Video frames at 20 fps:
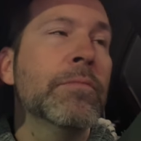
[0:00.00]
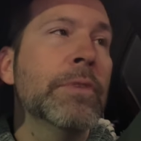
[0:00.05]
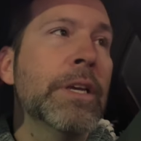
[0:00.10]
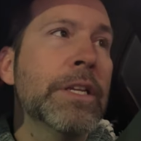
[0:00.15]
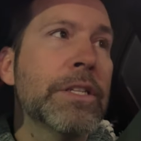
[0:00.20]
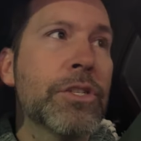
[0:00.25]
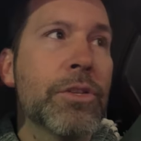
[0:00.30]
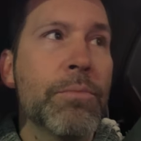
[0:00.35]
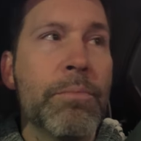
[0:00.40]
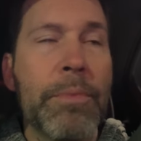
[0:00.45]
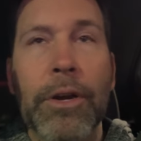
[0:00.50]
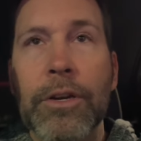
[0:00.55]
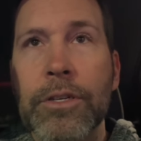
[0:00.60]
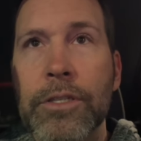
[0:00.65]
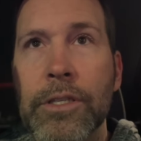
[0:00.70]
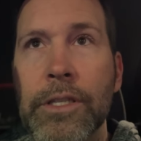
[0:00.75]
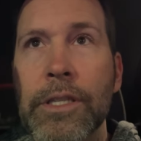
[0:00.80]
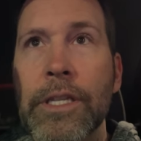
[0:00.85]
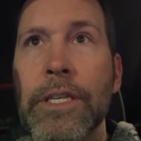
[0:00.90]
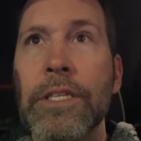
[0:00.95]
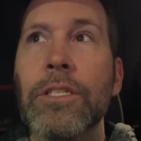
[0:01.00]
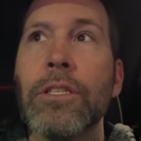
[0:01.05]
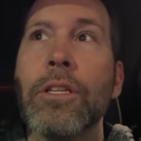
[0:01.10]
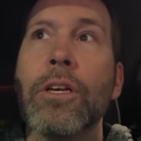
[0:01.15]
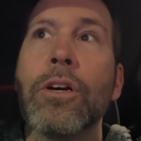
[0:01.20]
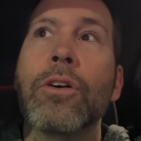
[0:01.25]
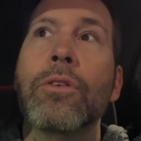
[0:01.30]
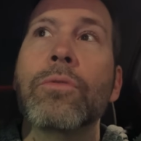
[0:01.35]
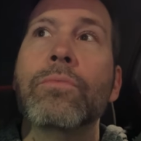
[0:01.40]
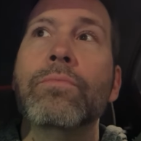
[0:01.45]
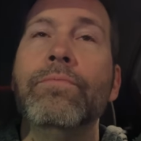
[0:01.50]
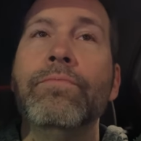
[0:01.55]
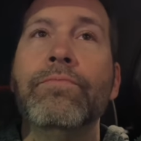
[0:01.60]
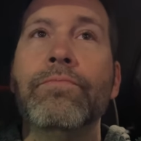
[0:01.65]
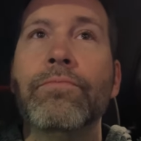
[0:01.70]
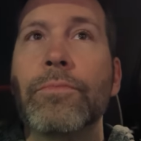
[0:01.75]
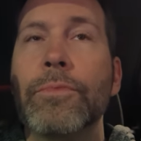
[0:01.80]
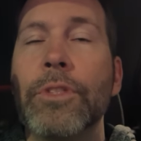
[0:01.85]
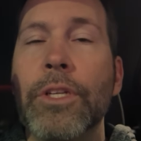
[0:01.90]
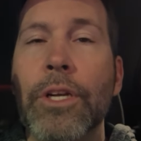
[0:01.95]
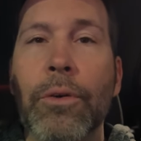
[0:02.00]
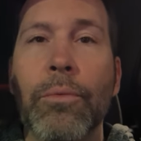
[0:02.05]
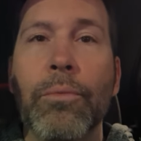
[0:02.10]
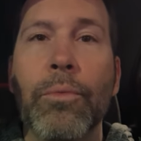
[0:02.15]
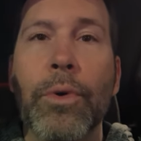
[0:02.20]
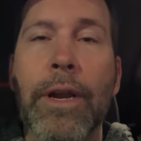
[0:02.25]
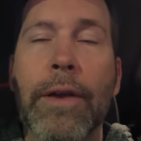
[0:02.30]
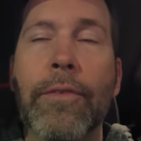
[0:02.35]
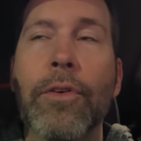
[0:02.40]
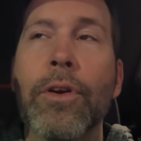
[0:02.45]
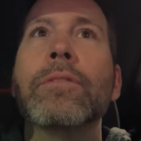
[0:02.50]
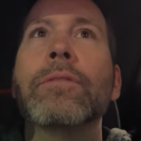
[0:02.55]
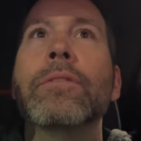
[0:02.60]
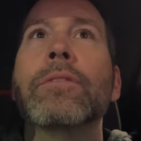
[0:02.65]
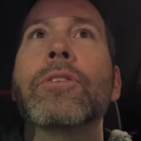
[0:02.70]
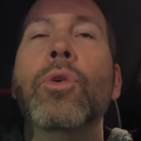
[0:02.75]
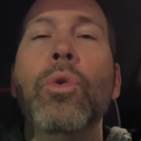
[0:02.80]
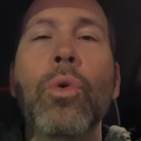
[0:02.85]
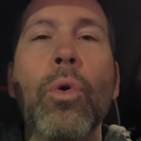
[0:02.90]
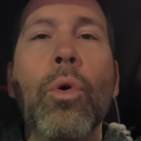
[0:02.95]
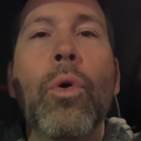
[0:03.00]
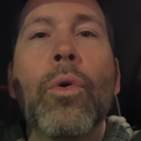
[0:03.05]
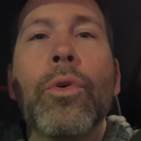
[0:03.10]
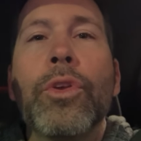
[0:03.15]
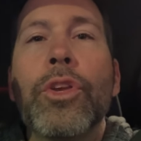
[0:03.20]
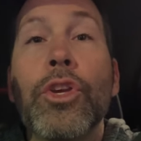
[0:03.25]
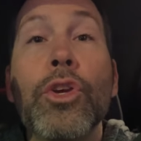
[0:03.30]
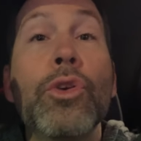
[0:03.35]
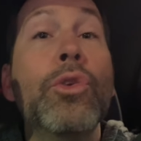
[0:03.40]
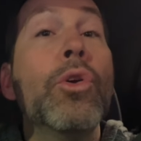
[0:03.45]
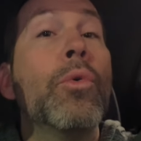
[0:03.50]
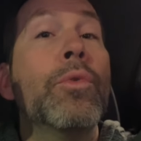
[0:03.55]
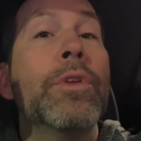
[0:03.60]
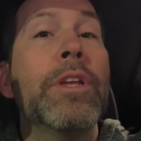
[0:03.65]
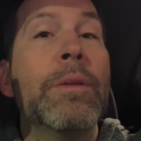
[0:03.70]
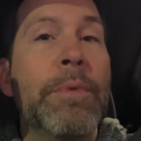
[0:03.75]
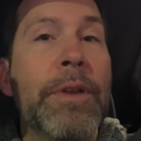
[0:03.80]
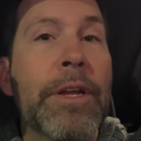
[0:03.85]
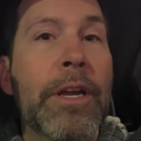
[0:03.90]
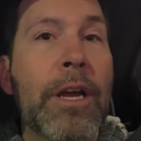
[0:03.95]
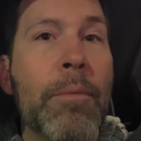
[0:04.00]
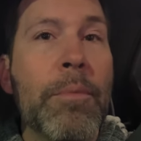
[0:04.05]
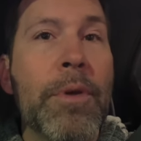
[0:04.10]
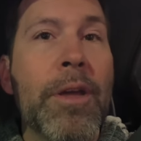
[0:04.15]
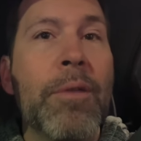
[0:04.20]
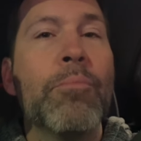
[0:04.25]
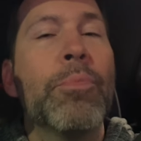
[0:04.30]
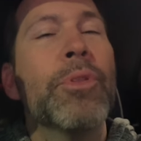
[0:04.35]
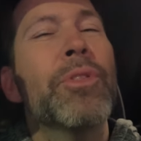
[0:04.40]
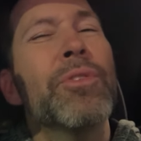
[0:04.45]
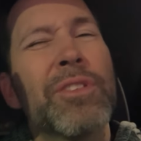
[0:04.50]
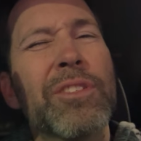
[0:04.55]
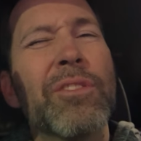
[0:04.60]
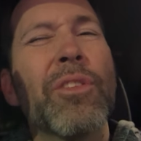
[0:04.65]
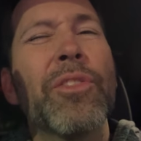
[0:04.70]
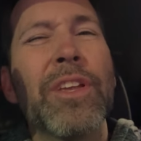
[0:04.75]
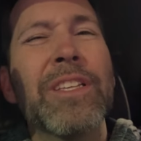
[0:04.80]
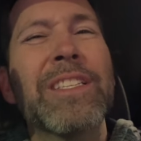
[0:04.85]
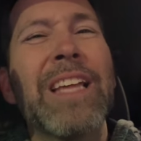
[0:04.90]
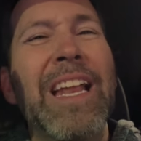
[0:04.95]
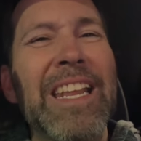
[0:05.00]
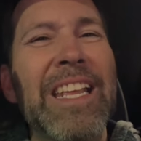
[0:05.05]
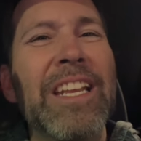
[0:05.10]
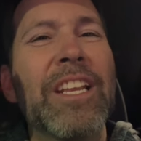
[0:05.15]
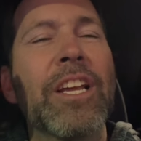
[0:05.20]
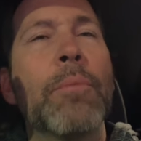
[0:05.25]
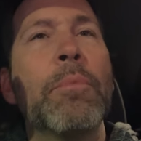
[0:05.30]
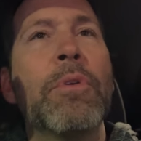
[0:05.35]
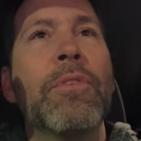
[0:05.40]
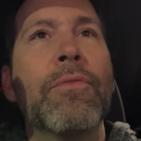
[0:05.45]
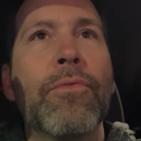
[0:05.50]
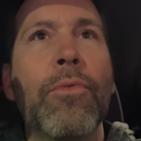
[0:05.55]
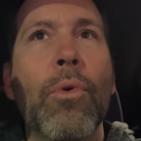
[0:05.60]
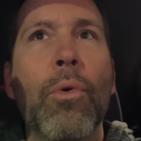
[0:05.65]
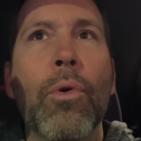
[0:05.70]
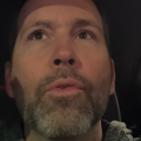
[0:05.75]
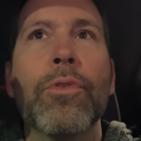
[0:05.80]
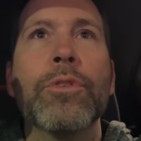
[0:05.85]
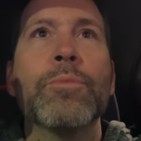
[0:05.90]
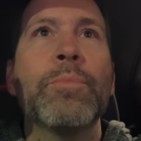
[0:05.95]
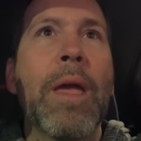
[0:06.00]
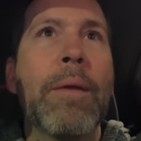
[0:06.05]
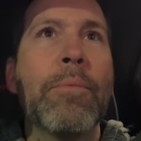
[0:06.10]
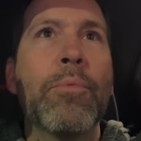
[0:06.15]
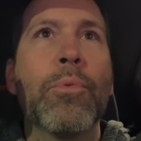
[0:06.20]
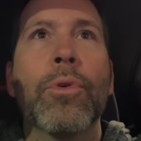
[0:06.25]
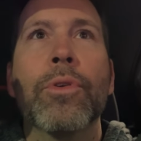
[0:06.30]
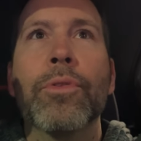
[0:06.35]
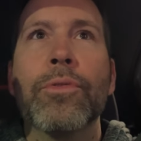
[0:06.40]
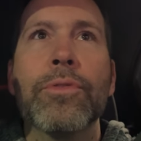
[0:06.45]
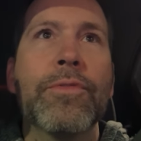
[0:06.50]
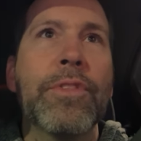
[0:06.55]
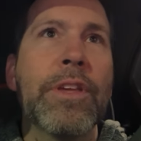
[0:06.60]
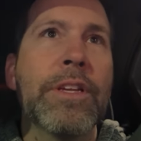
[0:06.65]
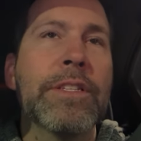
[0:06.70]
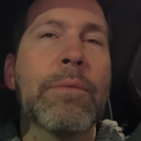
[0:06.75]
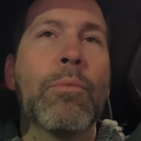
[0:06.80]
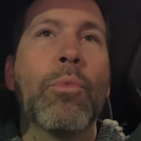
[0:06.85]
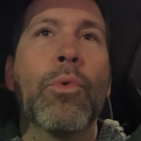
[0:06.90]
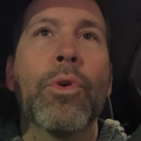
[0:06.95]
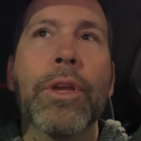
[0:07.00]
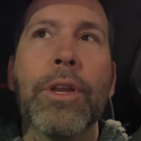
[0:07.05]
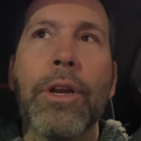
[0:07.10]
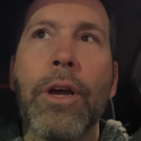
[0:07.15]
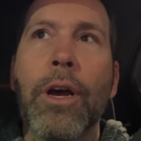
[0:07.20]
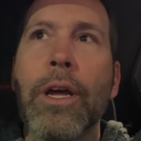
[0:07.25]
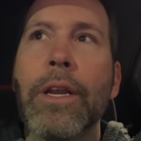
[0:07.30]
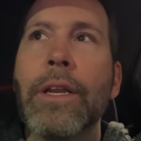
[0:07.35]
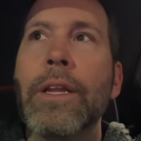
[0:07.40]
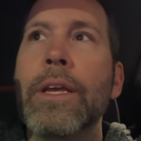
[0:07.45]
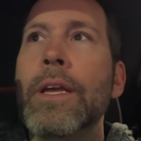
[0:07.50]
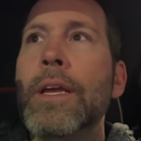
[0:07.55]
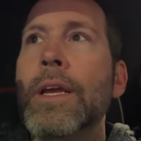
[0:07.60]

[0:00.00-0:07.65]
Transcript: It's embarrassingly slow, you know, whatever. Cool, you don't need me to come in, but there's still things I need to come in for. There's paperwork, there's things I'm working on.